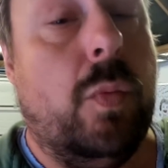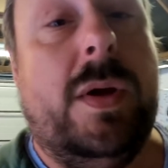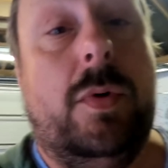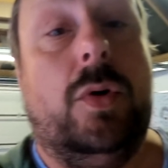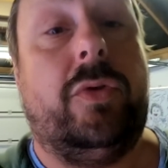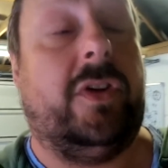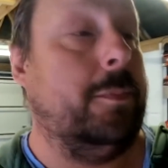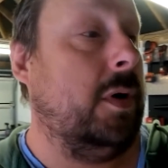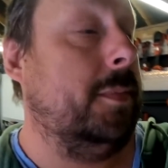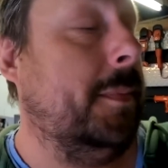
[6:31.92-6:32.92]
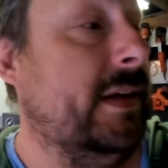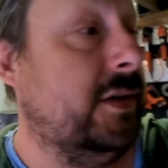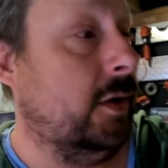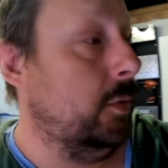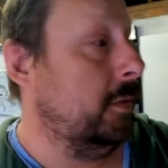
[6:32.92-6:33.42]
we will also probably
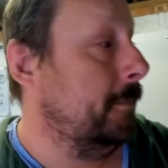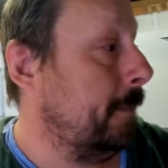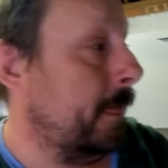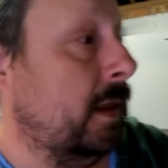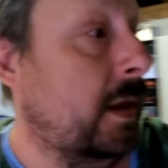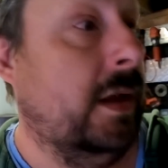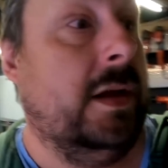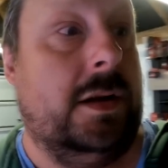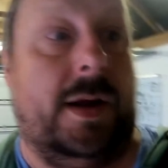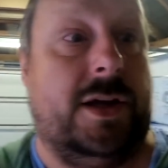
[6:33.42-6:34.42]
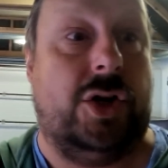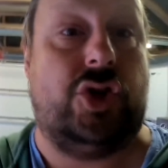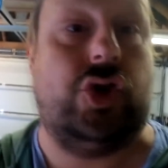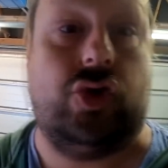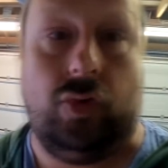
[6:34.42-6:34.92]
do like a
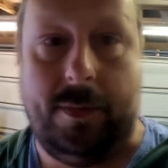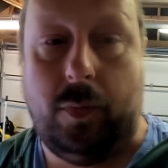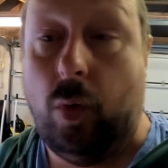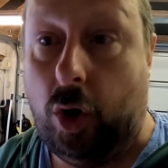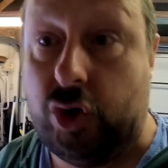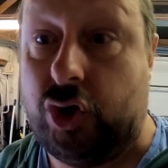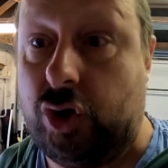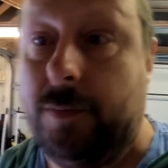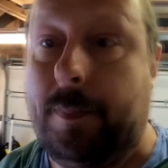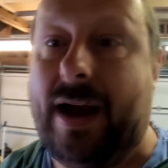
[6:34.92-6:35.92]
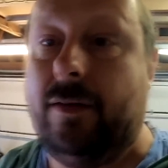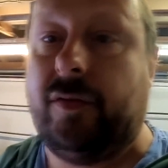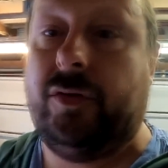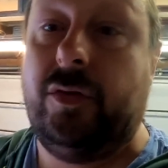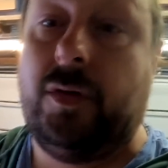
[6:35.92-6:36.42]
strip wash
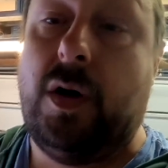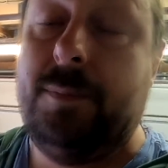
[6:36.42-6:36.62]
comparison. So